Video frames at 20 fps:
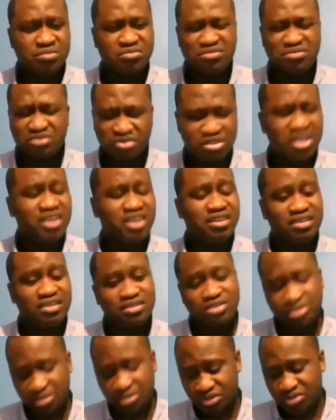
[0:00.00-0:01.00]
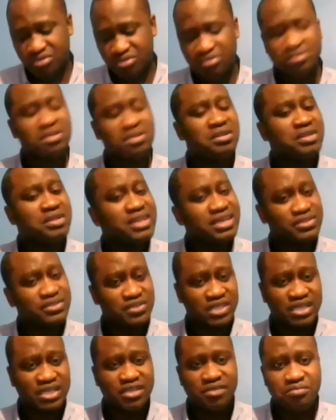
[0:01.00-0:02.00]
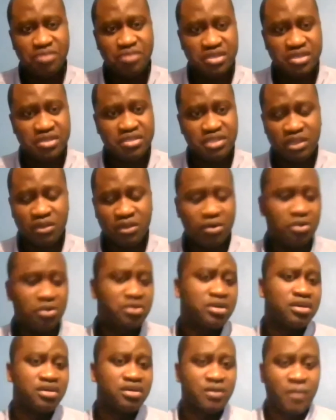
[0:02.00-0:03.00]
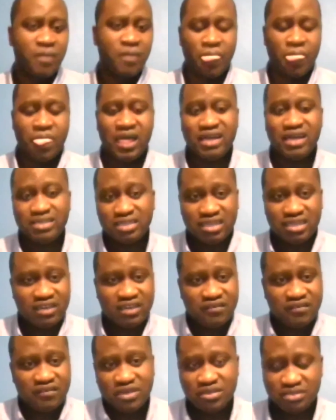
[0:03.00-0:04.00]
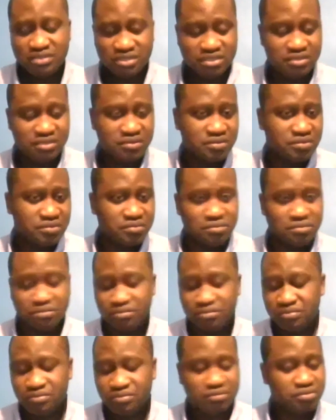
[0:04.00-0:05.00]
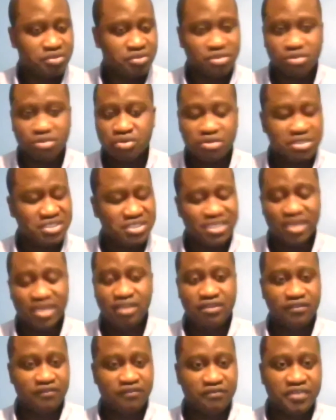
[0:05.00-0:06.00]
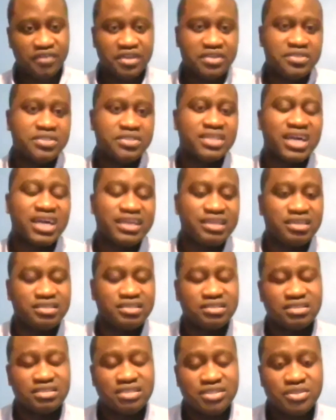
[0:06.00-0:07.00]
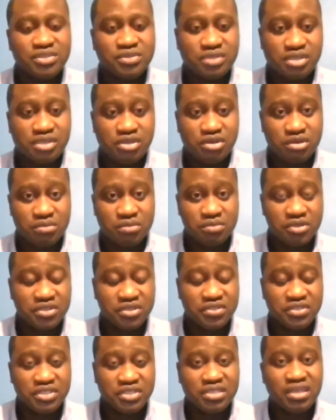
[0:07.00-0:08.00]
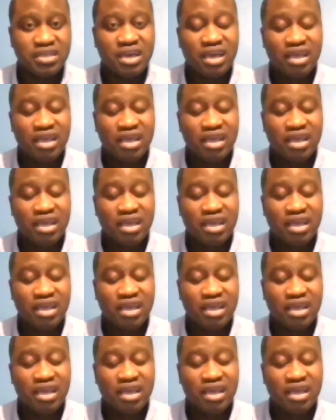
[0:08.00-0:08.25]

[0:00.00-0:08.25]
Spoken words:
really just less than a minute long. And then after this storytelling phase, I then say to the young person,